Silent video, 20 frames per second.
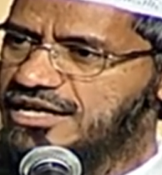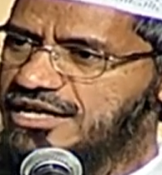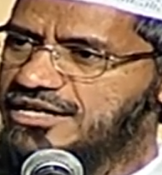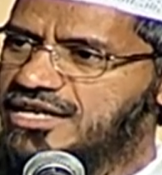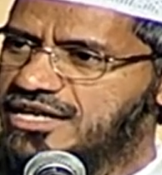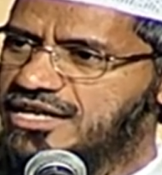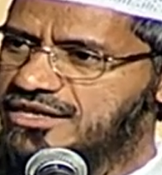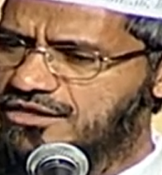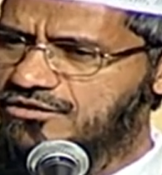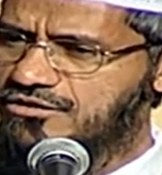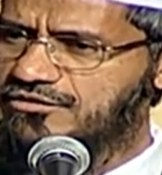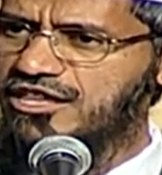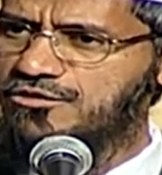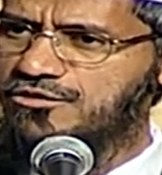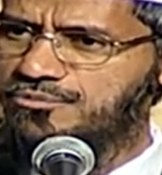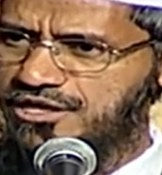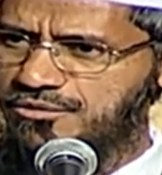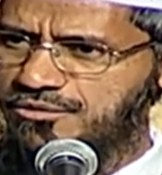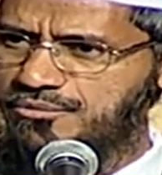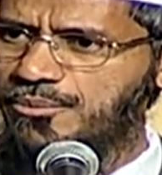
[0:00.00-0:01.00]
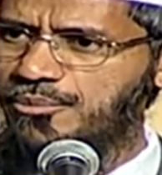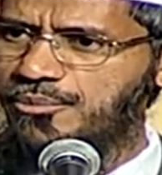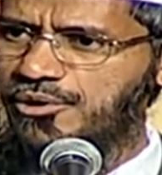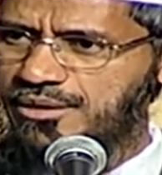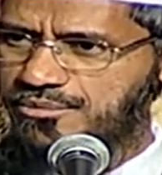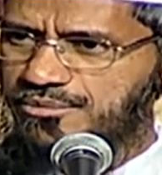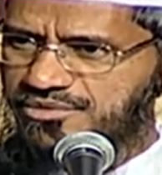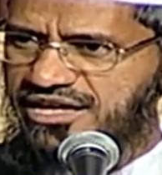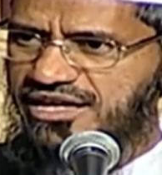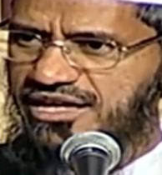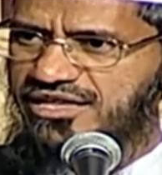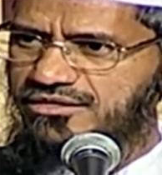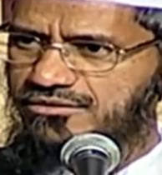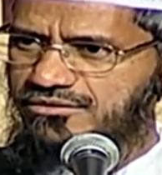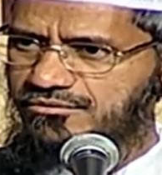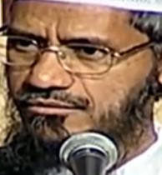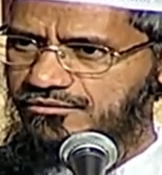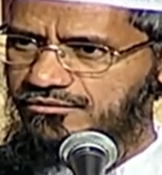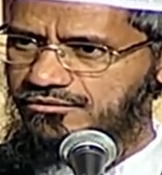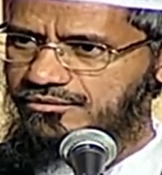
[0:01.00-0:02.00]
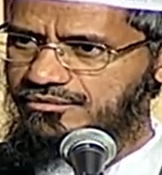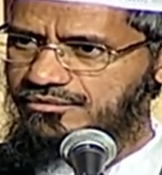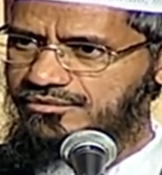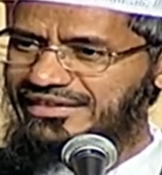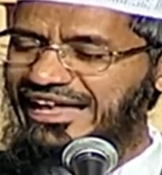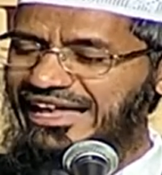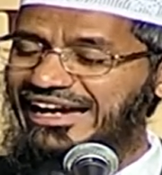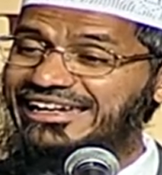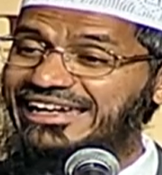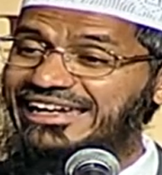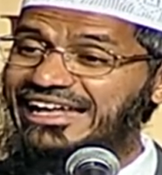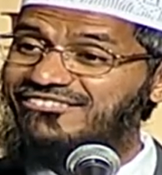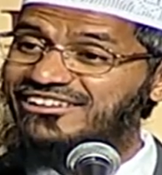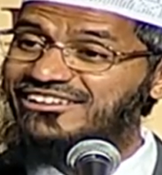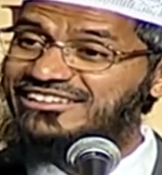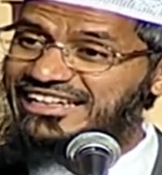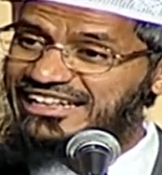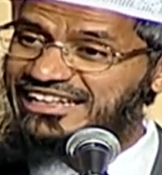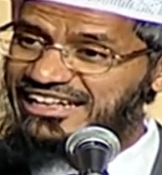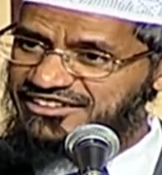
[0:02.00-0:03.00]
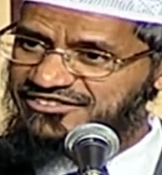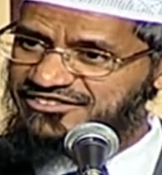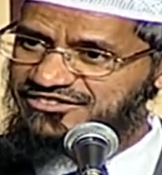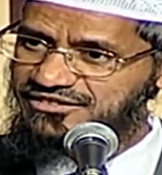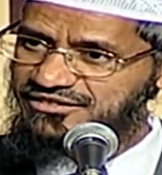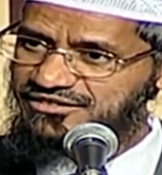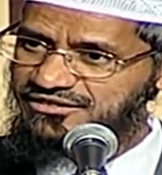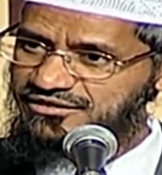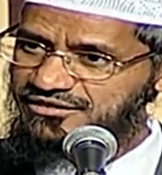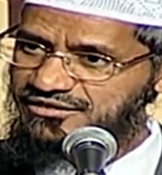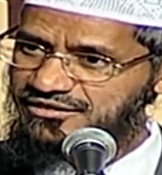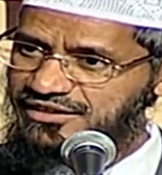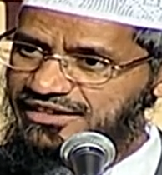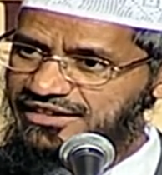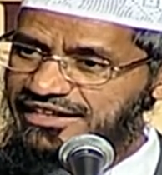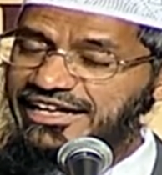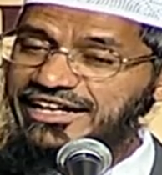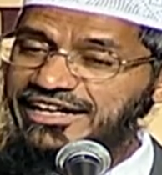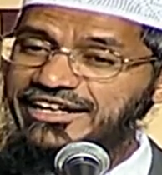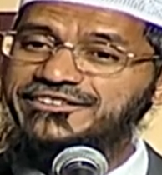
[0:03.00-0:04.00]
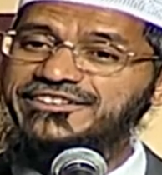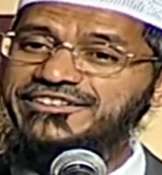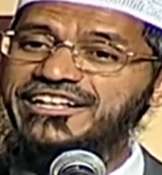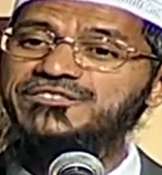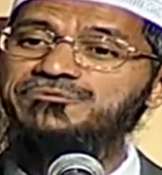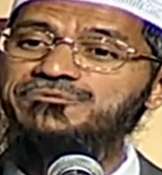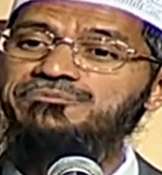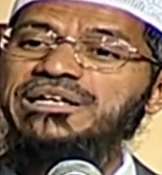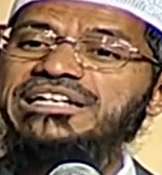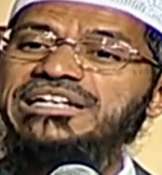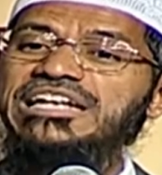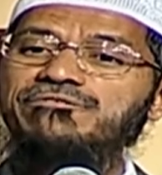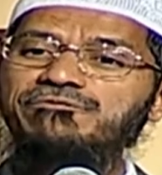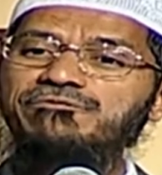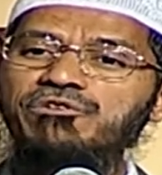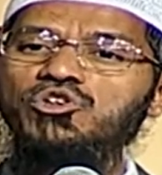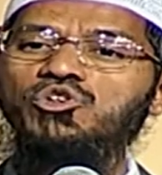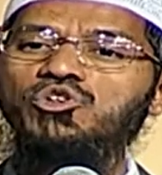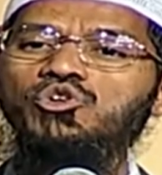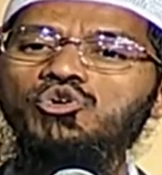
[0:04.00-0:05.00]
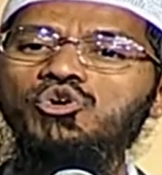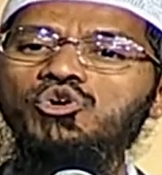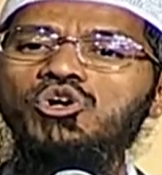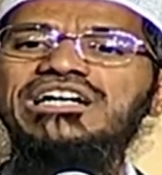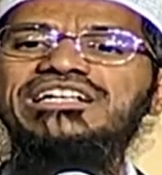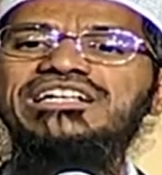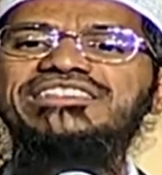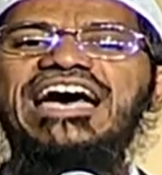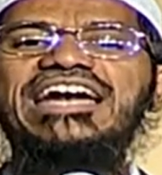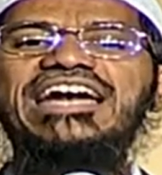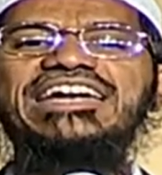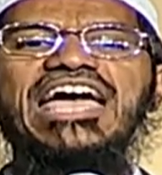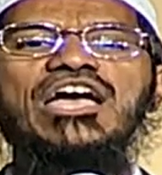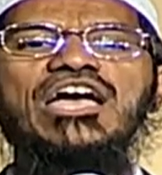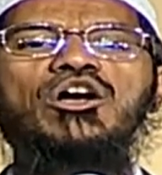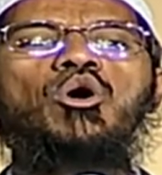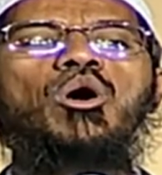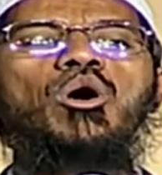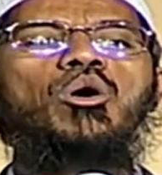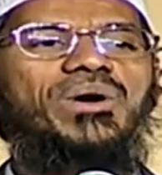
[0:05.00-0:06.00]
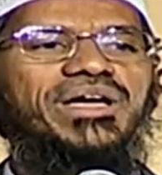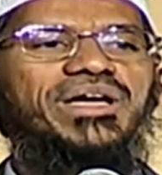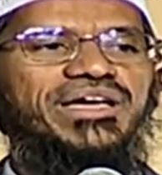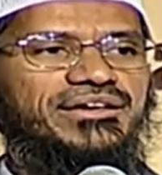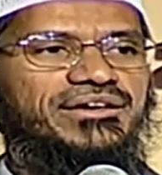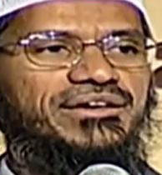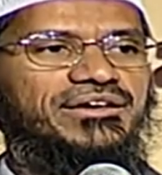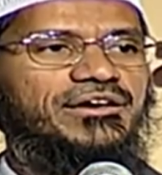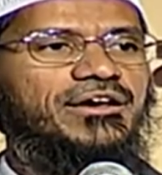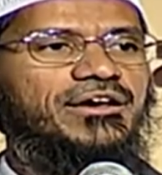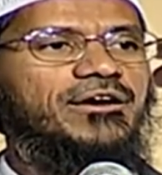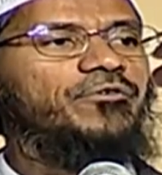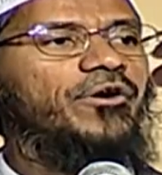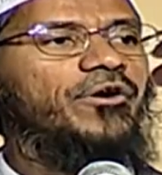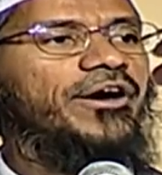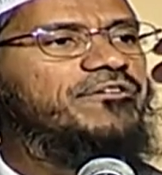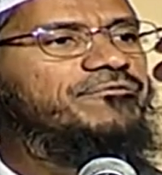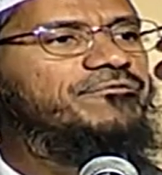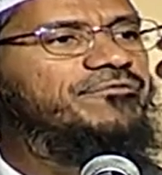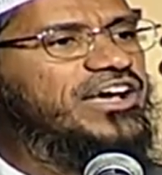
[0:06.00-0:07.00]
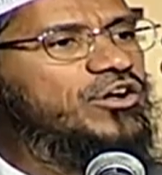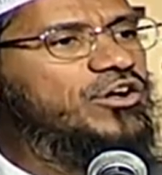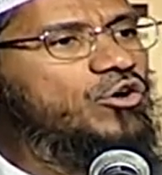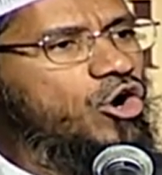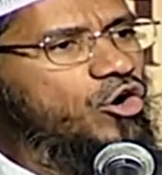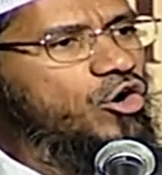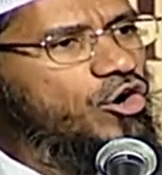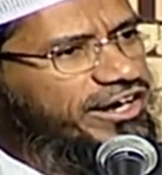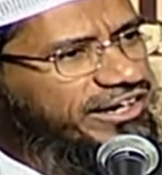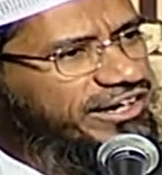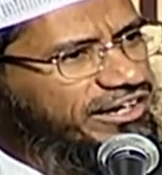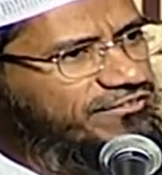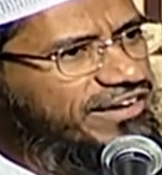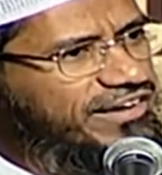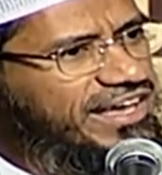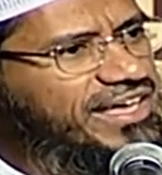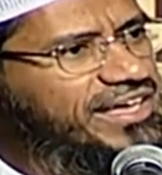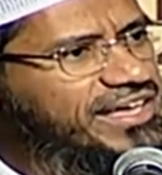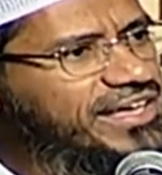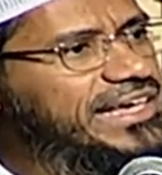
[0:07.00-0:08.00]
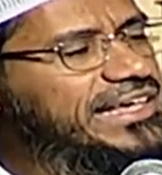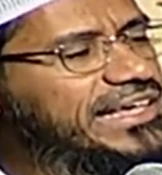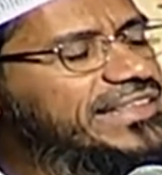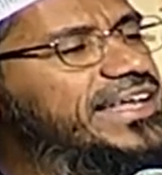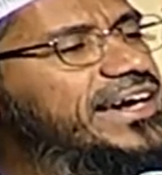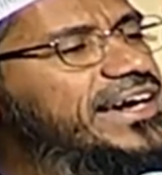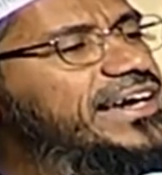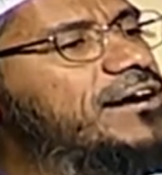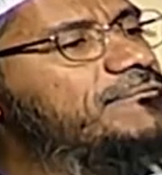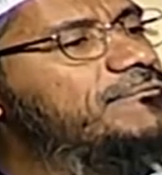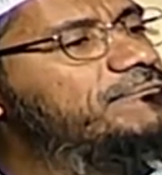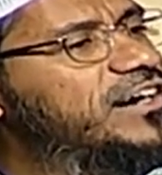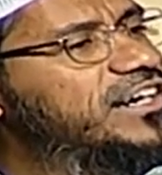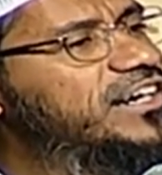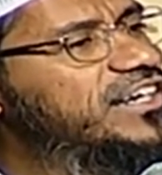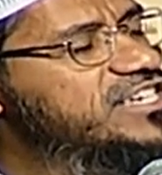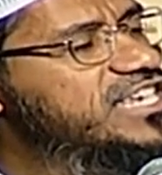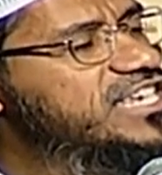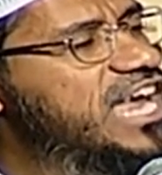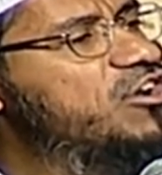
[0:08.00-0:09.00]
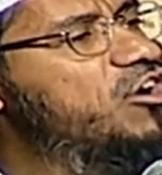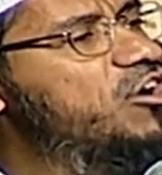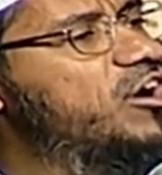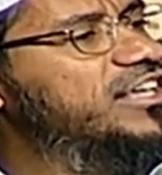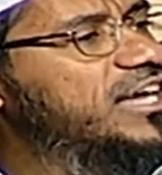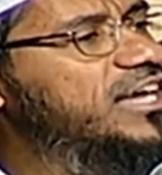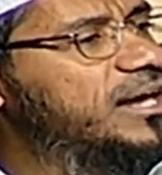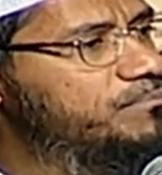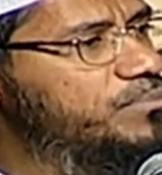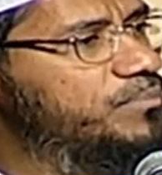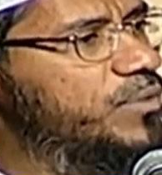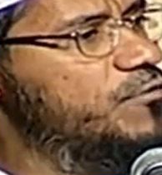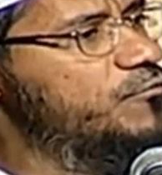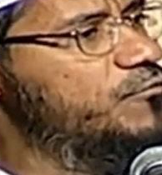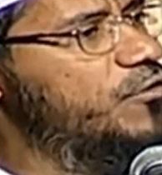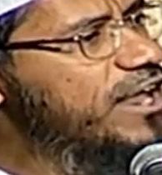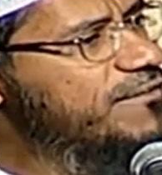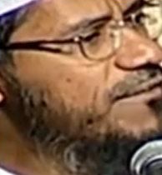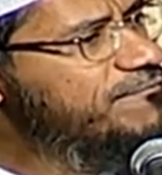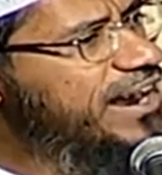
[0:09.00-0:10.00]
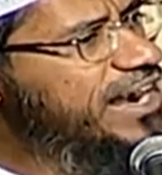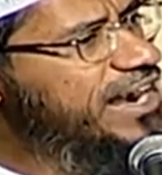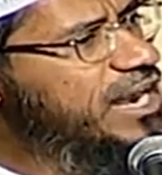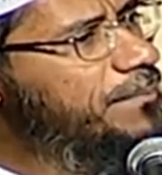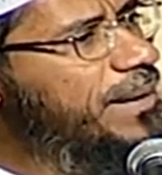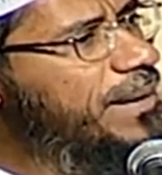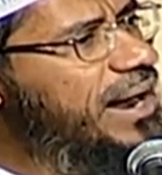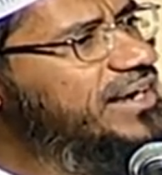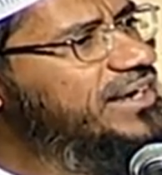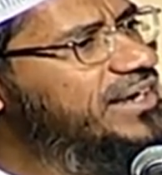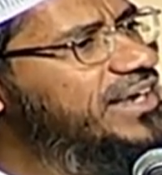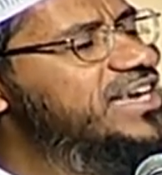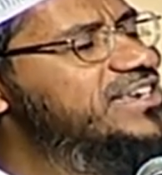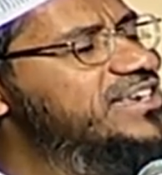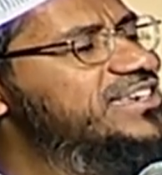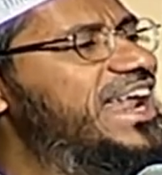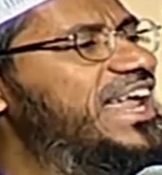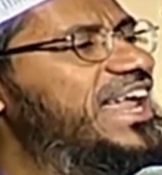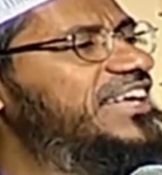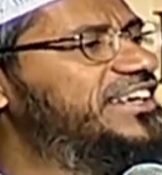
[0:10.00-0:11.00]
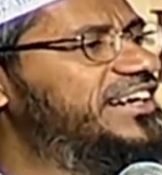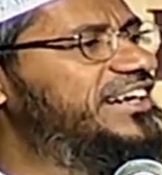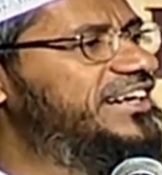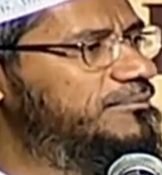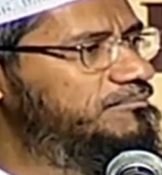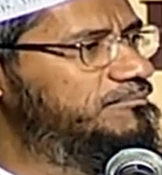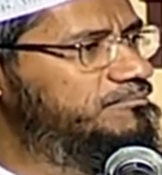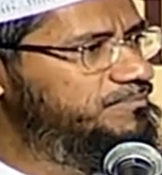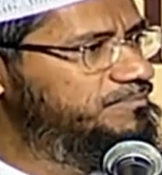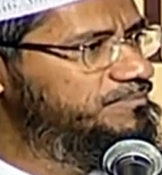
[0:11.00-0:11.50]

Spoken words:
Jesus Christ, peace be upon him, says that nevertheless, it is expedient for you that I go away. For if I go not away, the comforter shall not come. For if I depart, shall I send him.